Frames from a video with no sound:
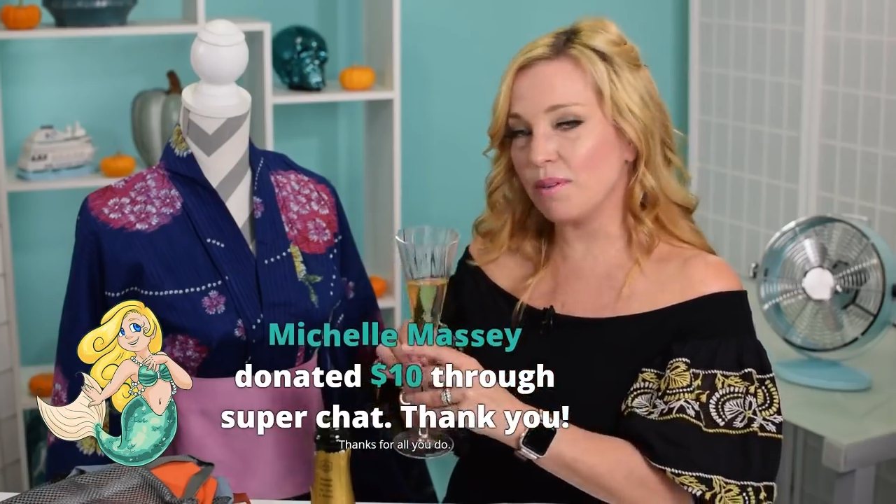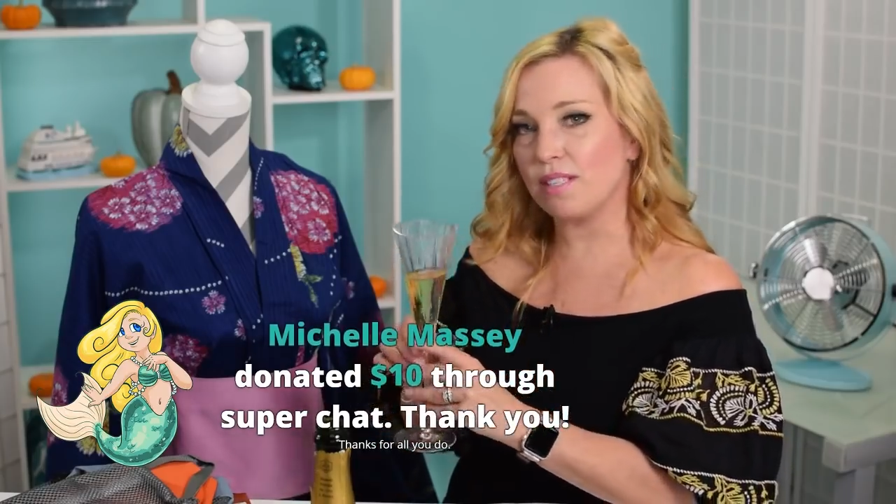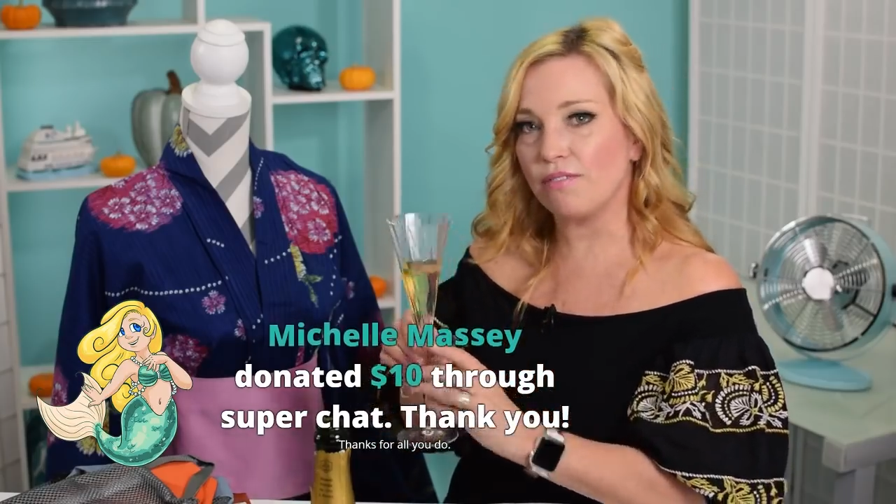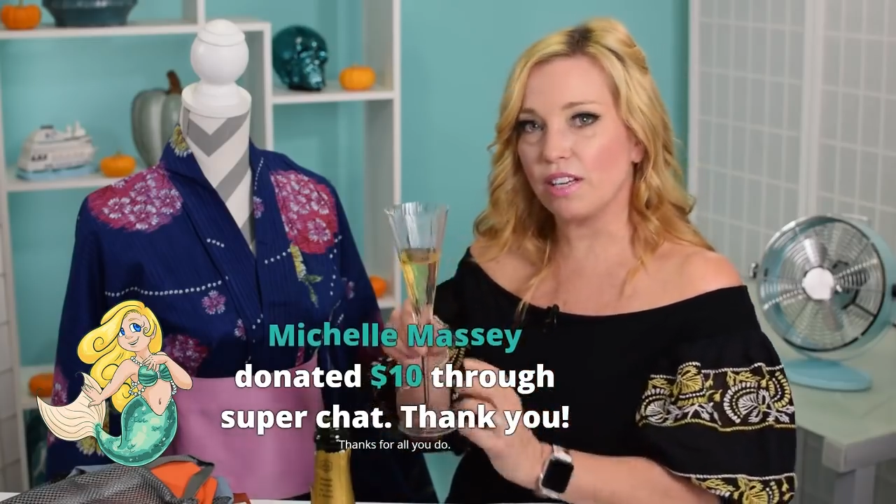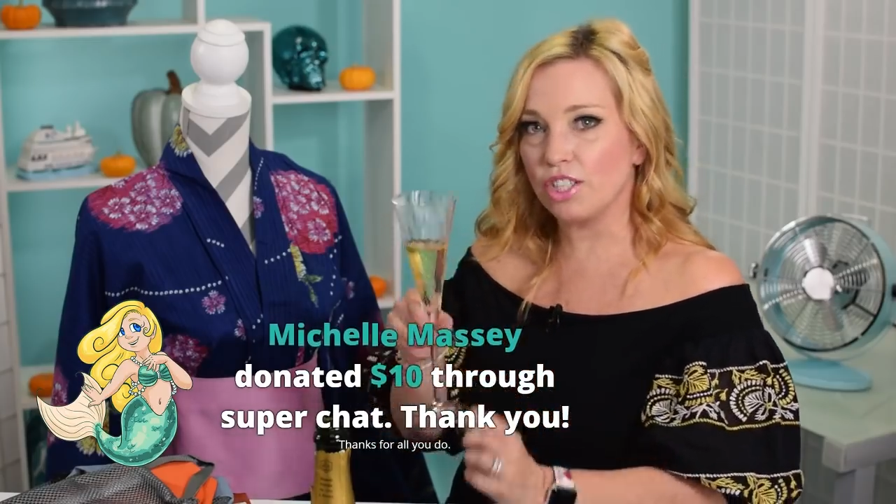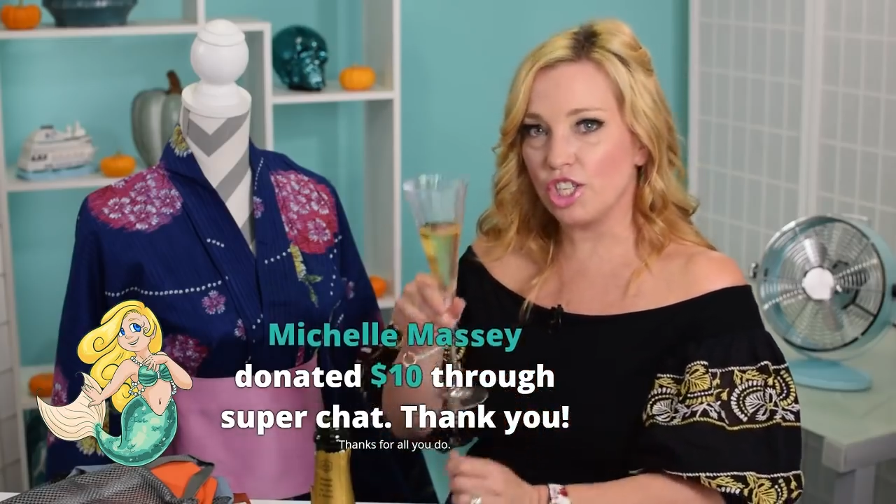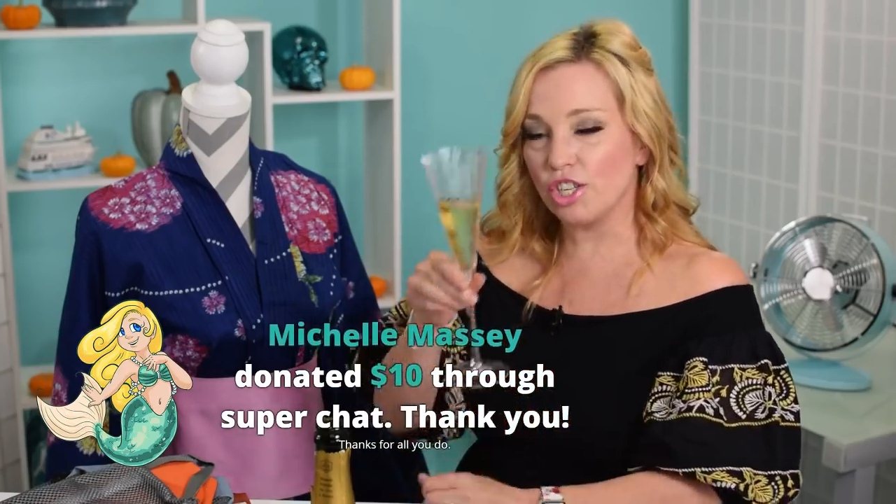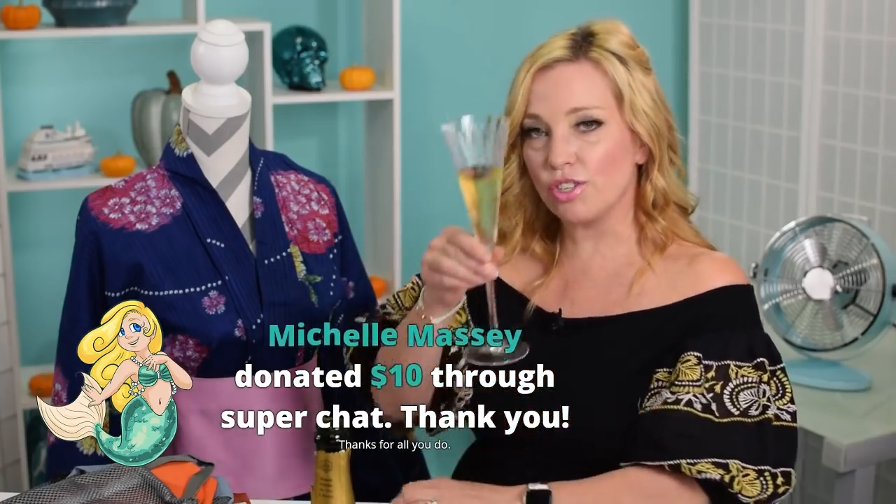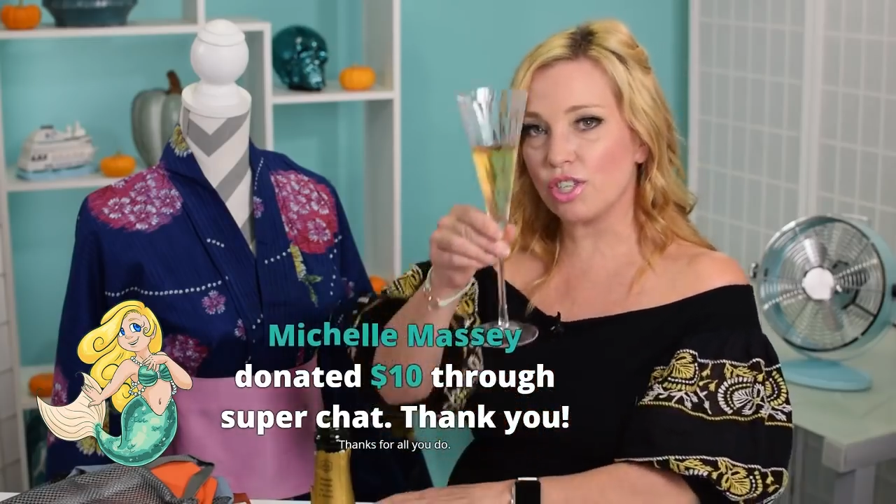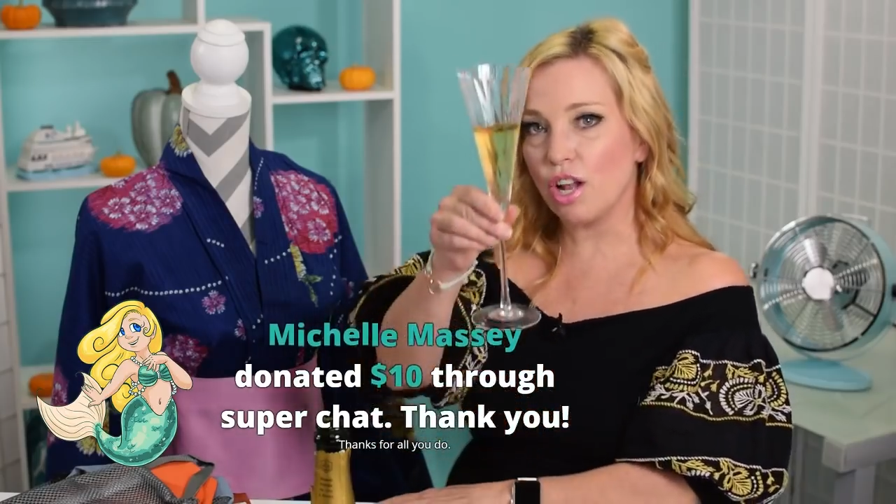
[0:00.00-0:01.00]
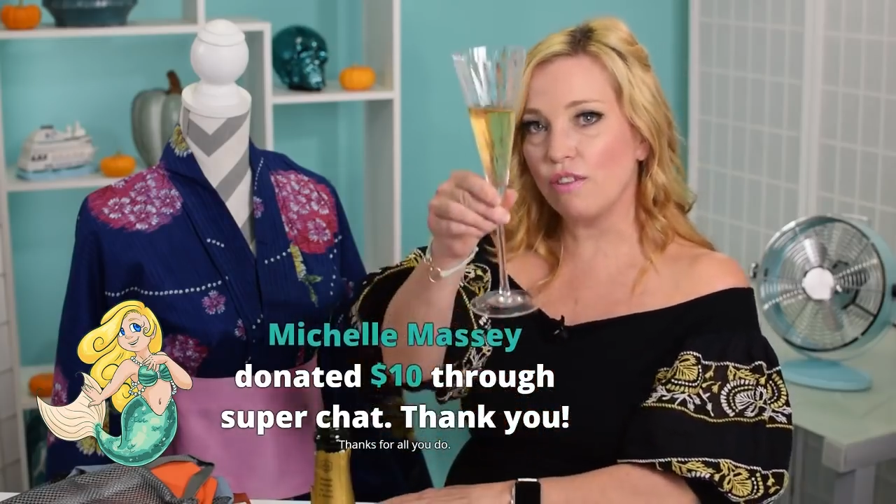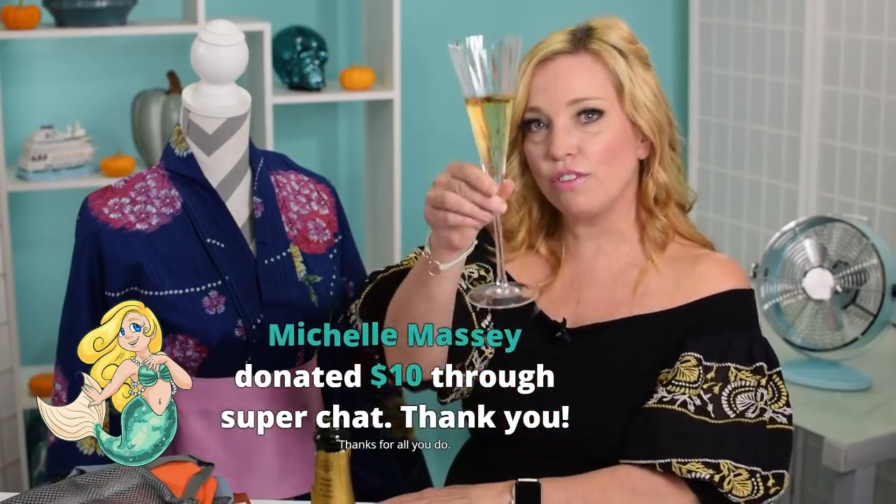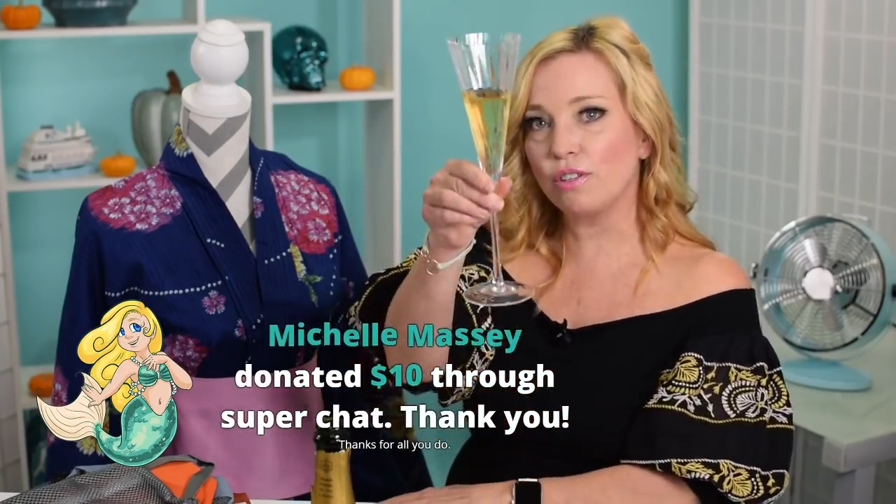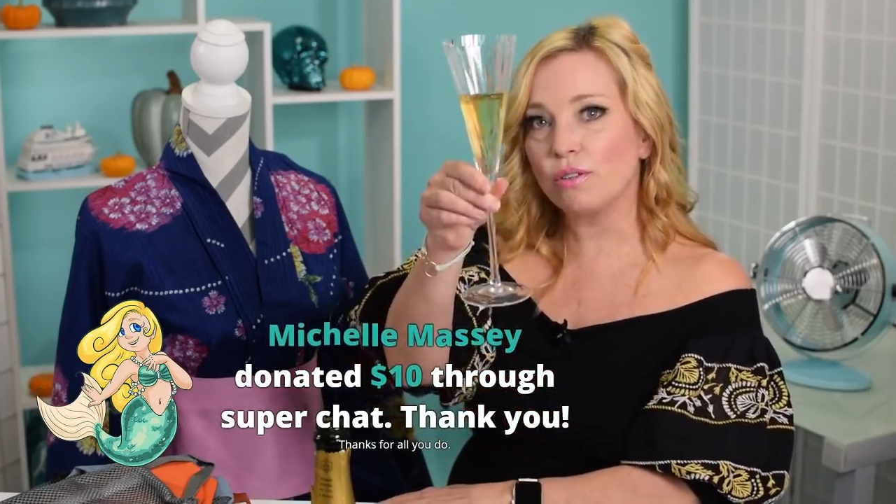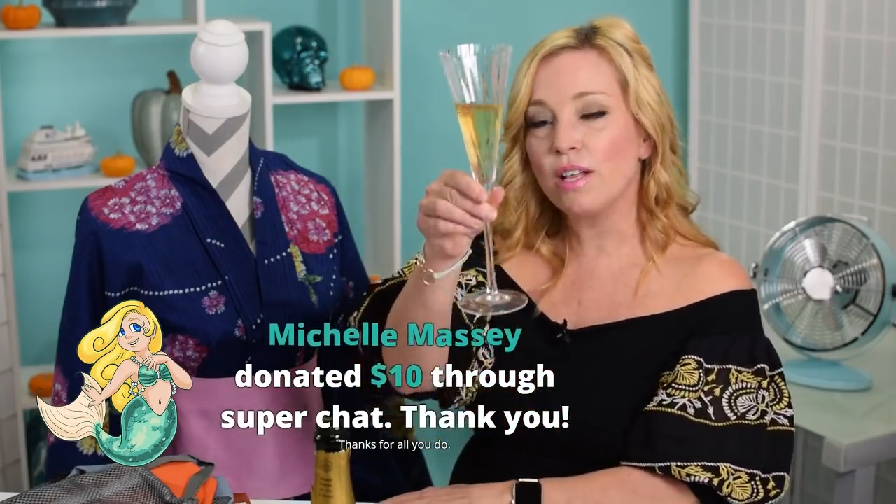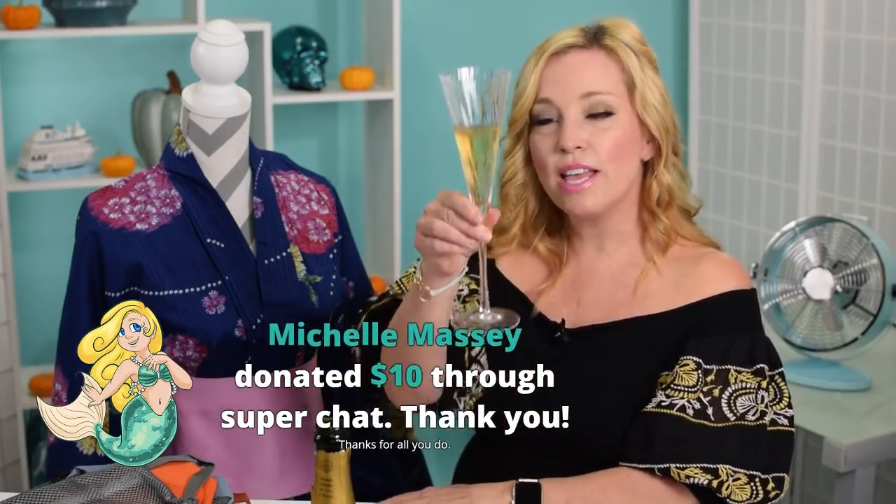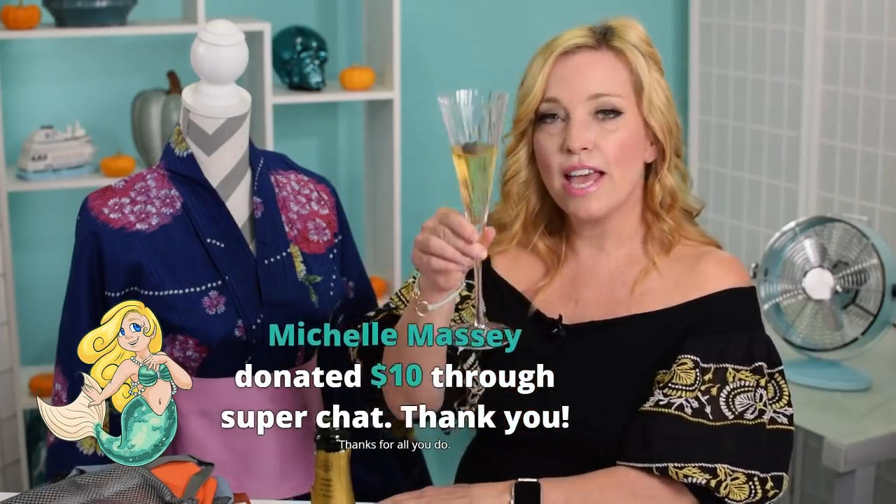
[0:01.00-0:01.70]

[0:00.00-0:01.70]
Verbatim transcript: Pacific. Cheers to all of you.